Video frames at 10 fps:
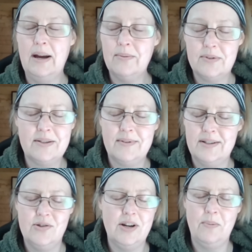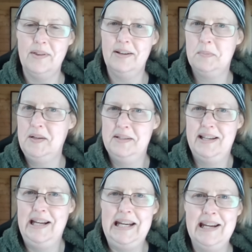That was, do you know what that's been
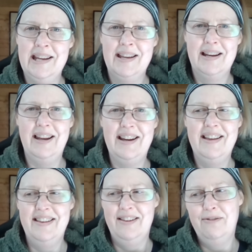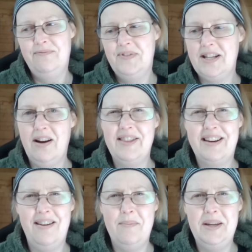stunning? Like, start
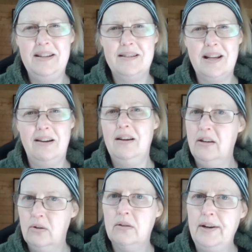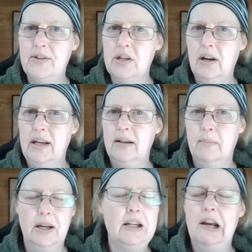the client meetings, they're like, are you all right, Charlie? And
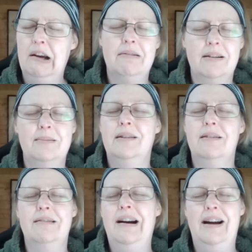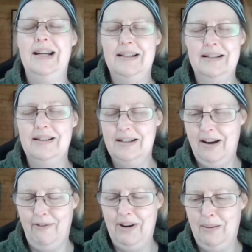I'm like, no, I'm not all right.
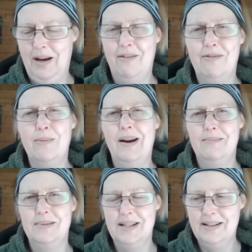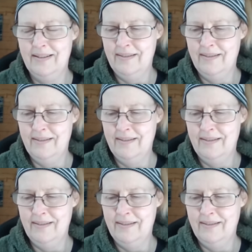I feel a bit overwhelmed.